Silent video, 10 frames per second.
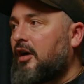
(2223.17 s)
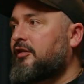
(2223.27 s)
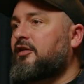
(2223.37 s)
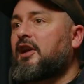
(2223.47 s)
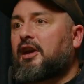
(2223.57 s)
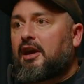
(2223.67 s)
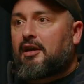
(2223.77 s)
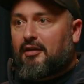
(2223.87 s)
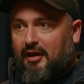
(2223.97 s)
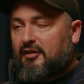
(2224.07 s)
are
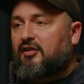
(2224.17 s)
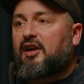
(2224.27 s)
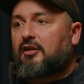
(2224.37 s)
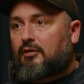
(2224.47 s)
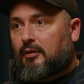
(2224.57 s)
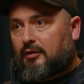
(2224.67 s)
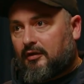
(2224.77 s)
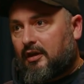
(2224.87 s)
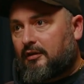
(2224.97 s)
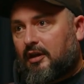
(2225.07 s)
sticky, like stick to us.
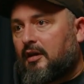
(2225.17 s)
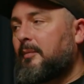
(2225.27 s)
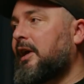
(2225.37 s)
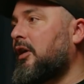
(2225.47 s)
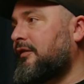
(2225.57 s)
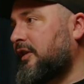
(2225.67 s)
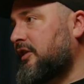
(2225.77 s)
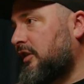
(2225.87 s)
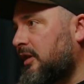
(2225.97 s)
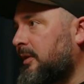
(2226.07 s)
They make life
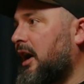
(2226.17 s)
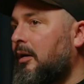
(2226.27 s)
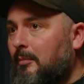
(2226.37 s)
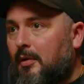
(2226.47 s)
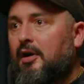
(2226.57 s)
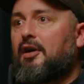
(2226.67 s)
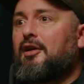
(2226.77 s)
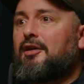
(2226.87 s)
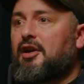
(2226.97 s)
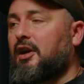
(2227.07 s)
easier. They become,
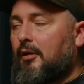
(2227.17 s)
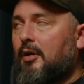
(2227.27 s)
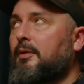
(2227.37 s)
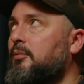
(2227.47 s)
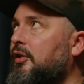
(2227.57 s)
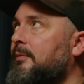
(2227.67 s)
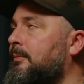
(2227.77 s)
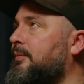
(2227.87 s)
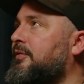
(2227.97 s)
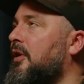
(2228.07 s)
I
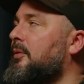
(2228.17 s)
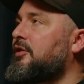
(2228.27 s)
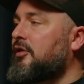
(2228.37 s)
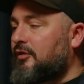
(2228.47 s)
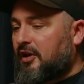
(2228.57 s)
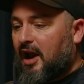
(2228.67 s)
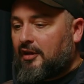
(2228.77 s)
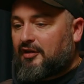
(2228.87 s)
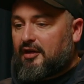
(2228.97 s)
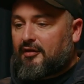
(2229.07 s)
always use the
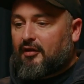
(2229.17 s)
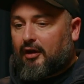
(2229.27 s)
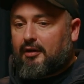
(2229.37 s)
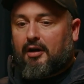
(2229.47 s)
analogy. It's like,